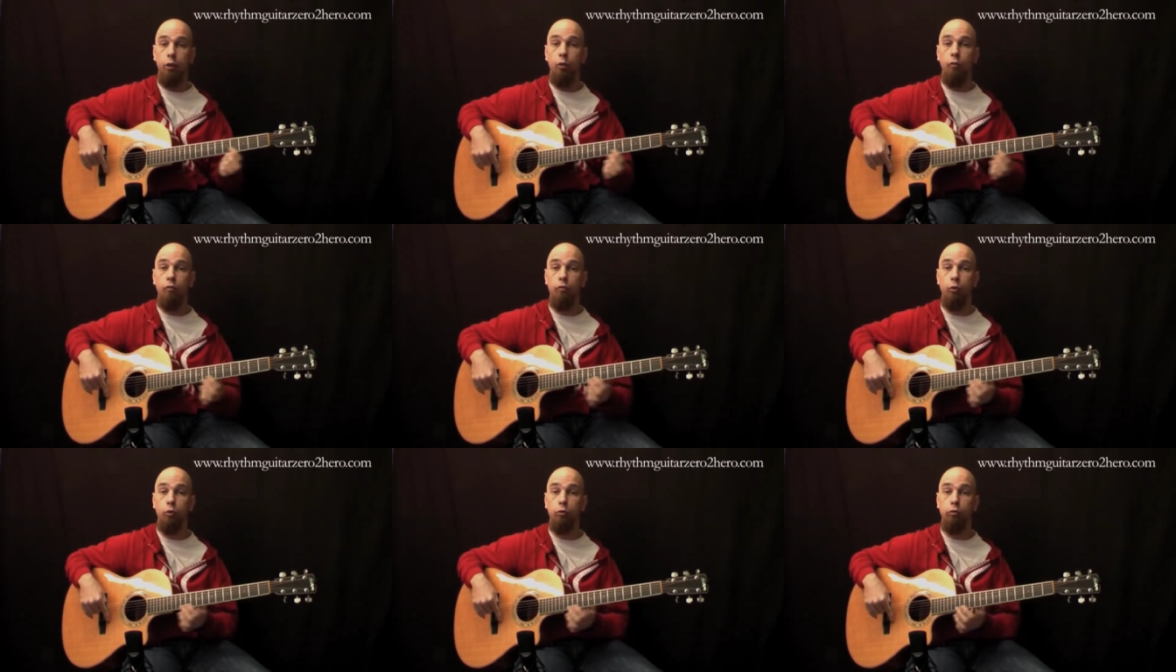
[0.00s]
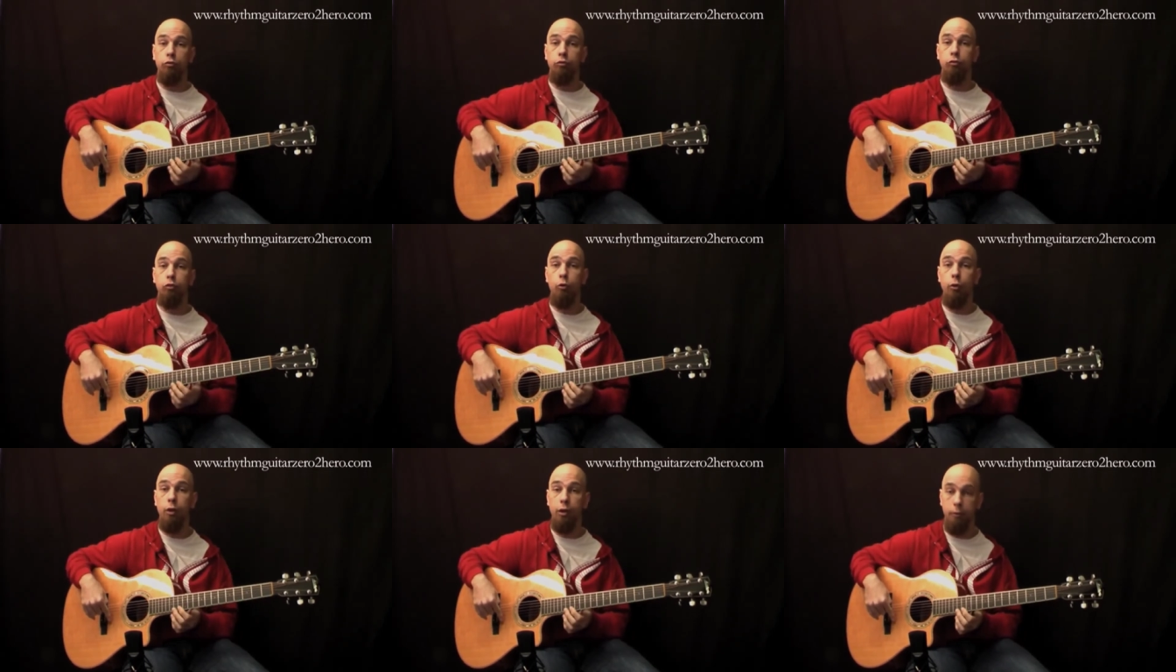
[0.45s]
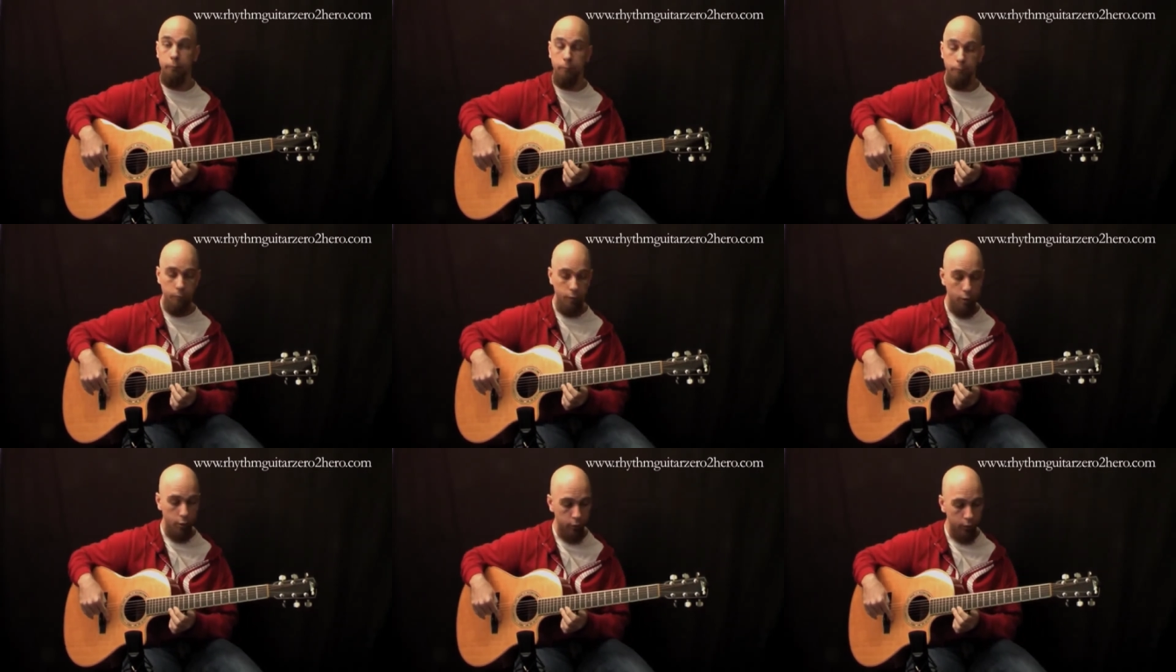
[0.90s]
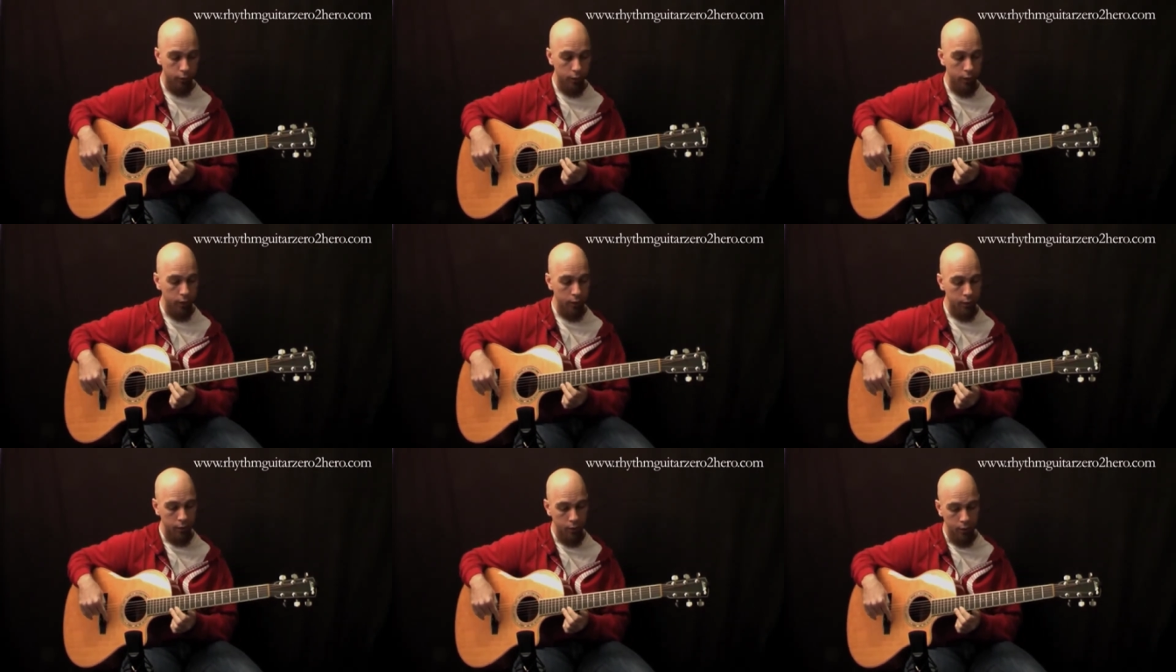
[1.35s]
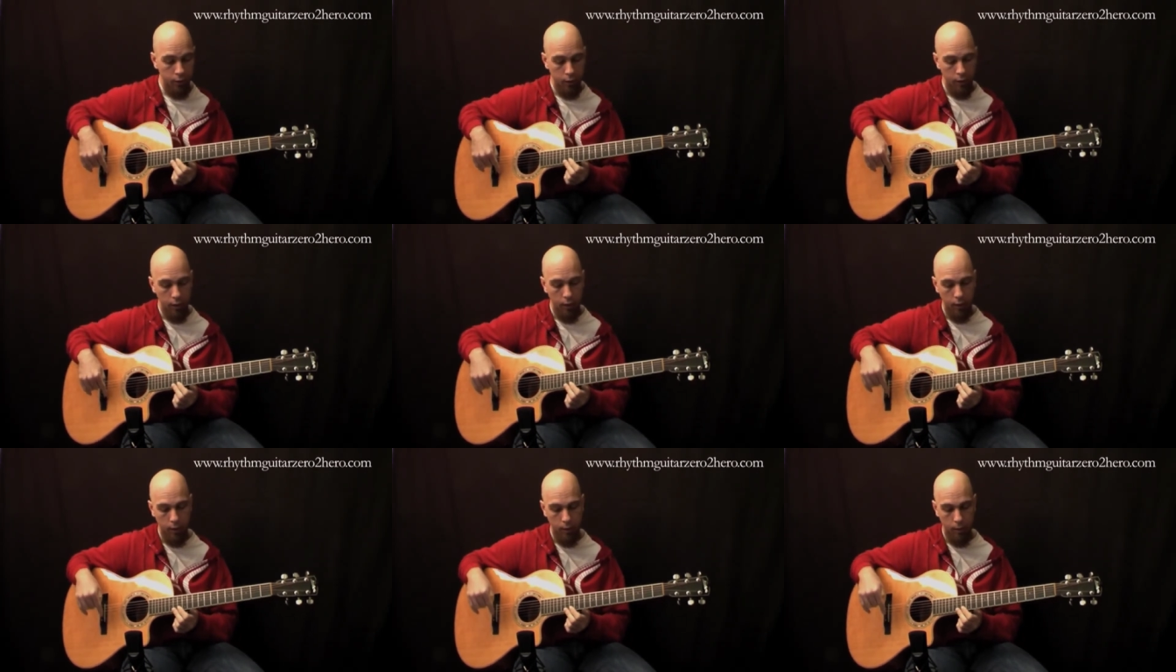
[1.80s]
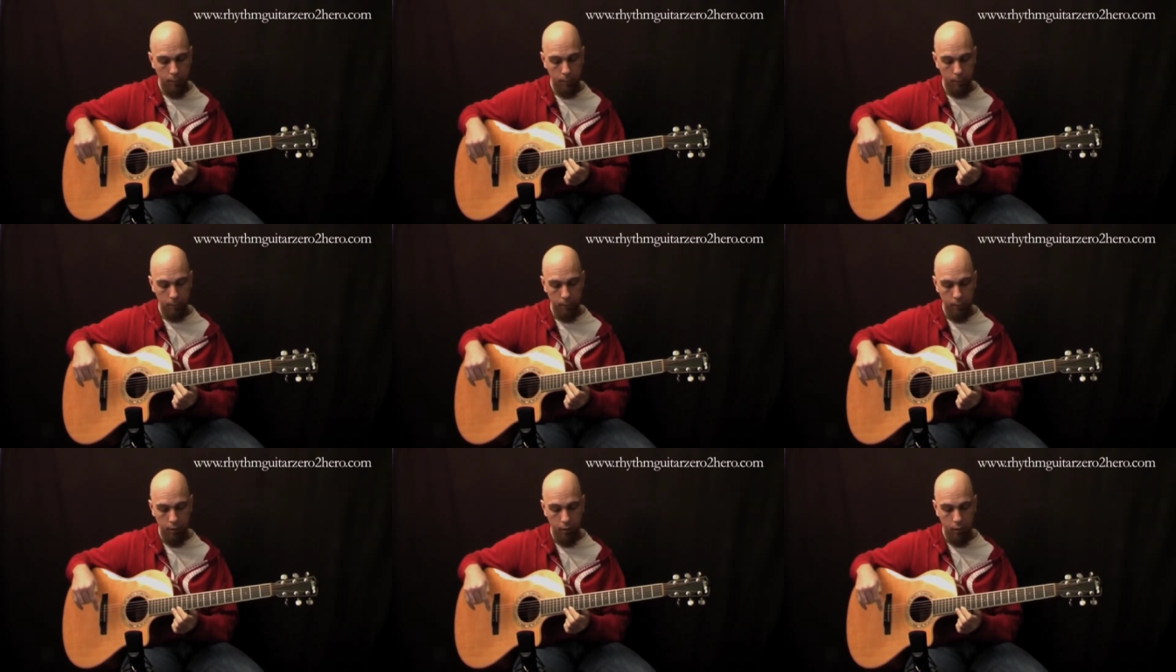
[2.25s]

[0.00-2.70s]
of your string, okay? Um,